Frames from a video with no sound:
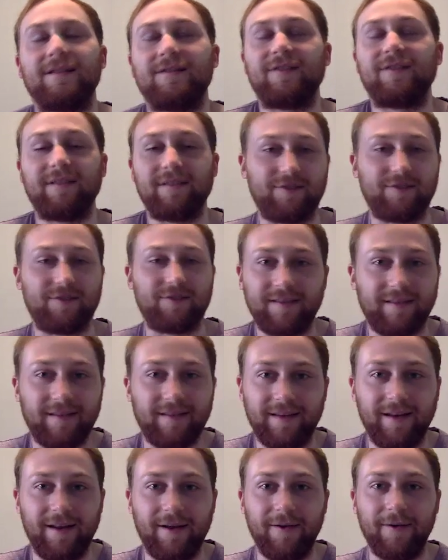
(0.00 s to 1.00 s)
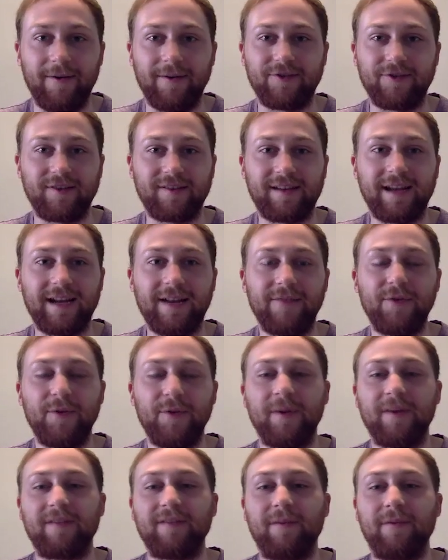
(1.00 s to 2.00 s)
is just kind of
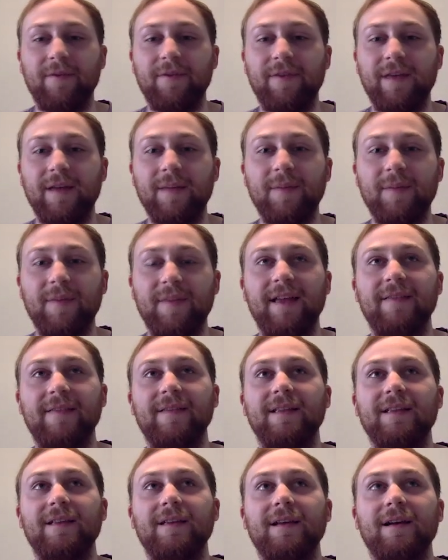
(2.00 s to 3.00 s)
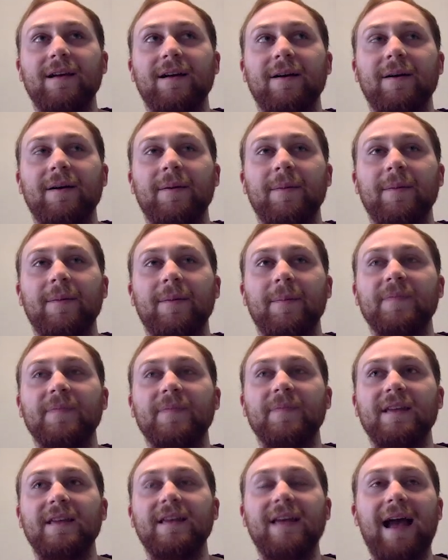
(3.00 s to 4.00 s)
doing his own thing. But then
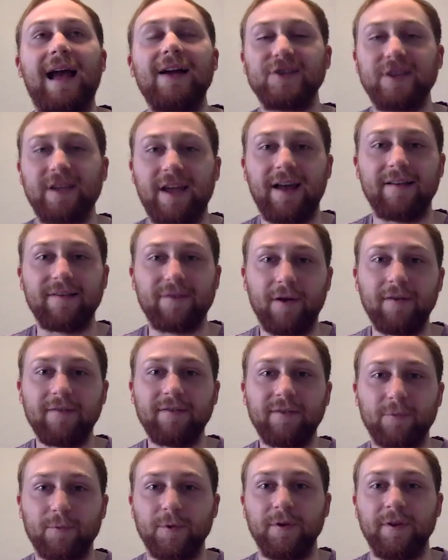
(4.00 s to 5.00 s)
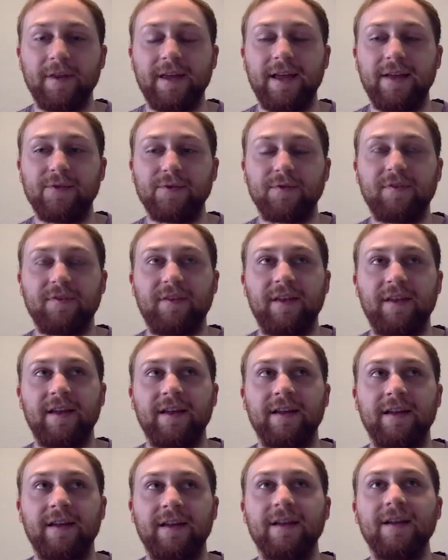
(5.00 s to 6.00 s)
he actually has also really
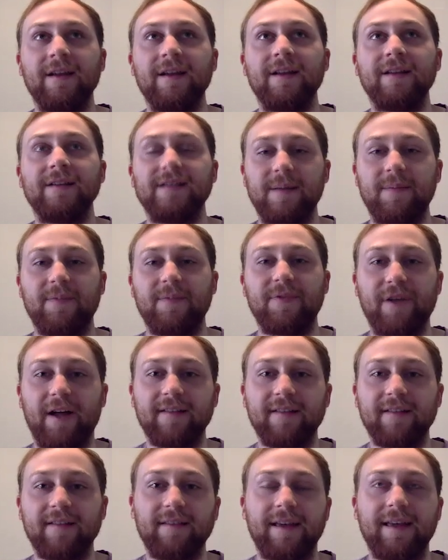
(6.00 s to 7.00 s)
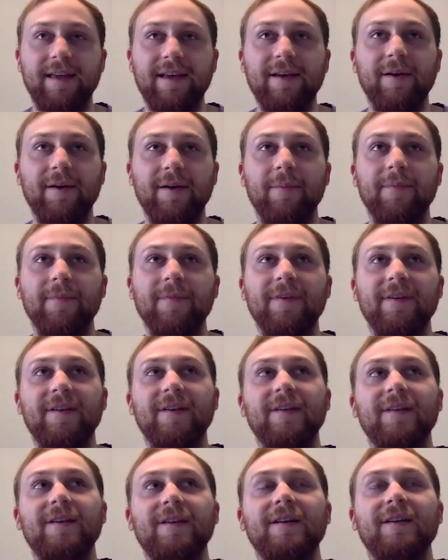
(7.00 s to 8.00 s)
interesting deep thoughts like him.
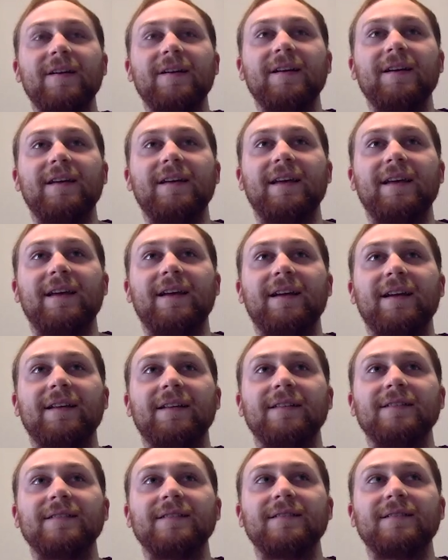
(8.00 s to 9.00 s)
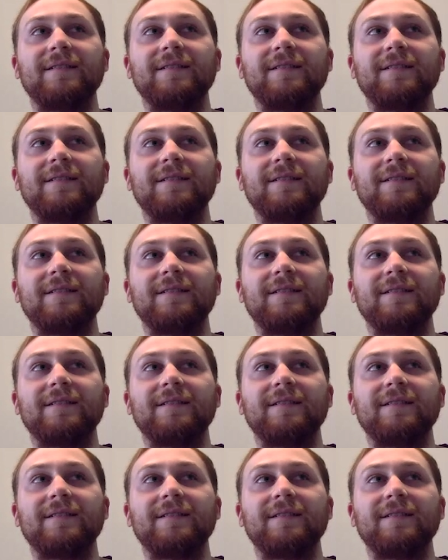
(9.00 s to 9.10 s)
And